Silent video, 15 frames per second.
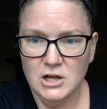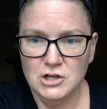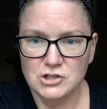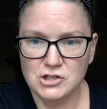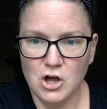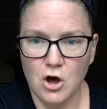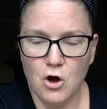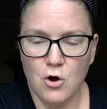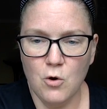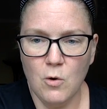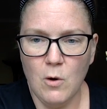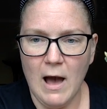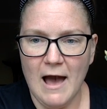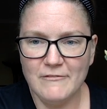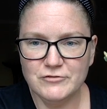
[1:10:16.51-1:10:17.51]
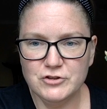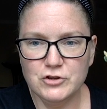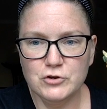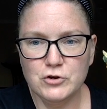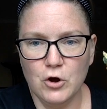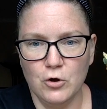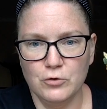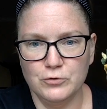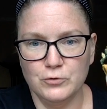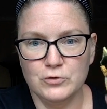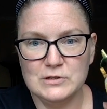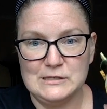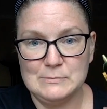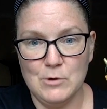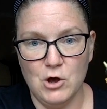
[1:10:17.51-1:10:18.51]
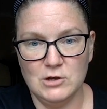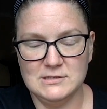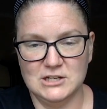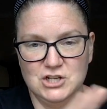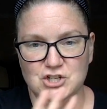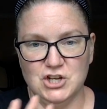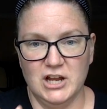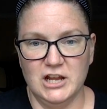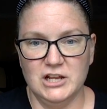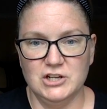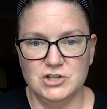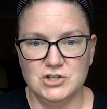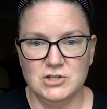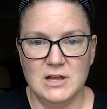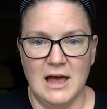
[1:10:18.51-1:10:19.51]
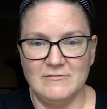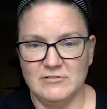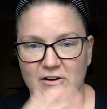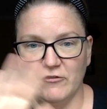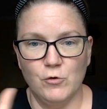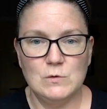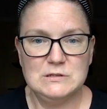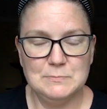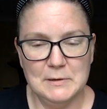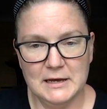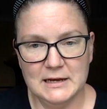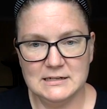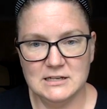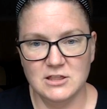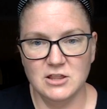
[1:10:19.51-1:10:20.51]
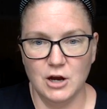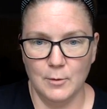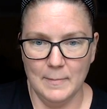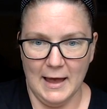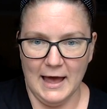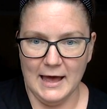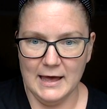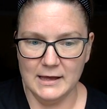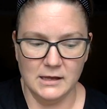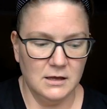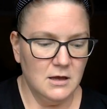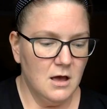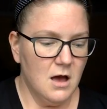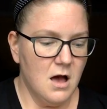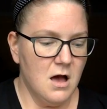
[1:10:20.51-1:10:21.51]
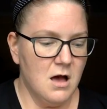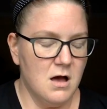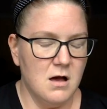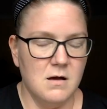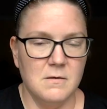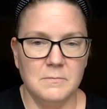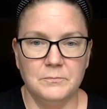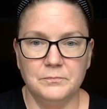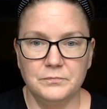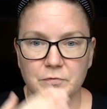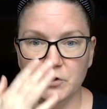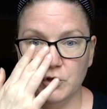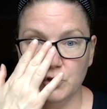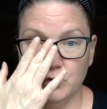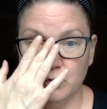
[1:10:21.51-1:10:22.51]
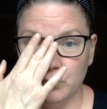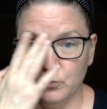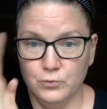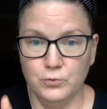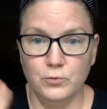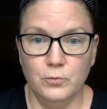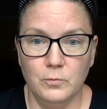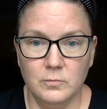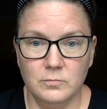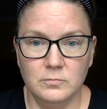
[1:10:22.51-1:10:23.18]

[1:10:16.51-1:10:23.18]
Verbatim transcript: So after you go through the smalls exchange, after everyone's picked their bag, um, you